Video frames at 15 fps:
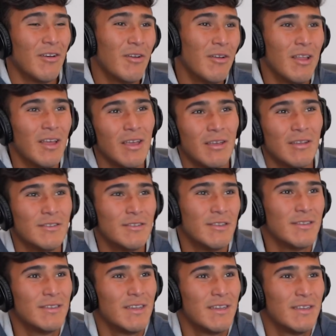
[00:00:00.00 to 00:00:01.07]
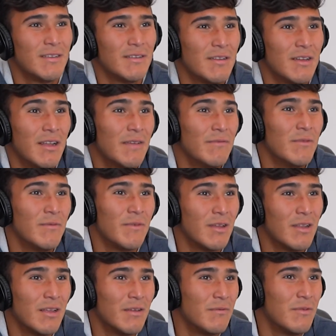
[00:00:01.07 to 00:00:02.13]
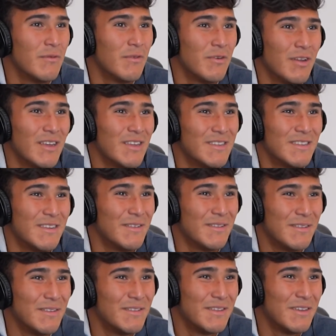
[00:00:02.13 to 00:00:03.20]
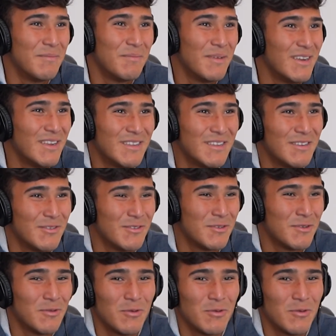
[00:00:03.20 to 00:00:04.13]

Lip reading: oh, like it's just like 11v11 for like 10 minutes or so,